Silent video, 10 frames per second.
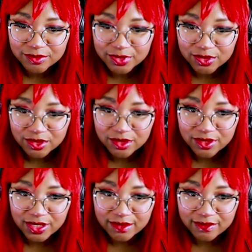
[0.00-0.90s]
But your girl
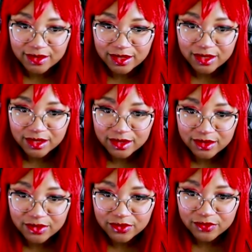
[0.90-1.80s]
can't see
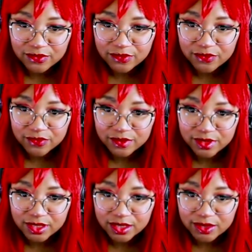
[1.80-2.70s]

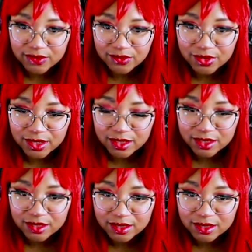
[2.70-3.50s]
diddly squat.